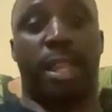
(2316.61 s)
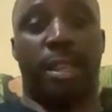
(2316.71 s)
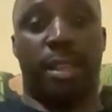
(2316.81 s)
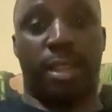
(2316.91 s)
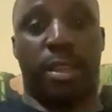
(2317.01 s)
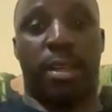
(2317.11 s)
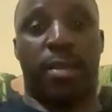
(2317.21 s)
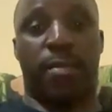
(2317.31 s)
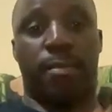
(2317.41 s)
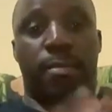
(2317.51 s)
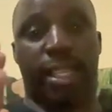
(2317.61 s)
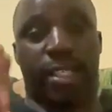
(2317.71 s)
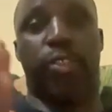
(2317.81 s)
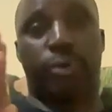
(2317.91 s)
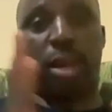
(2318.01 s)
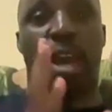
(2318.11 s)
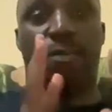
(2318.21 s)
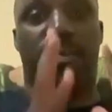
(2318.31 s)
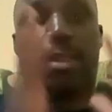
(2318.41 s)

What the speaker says: been blessed to have,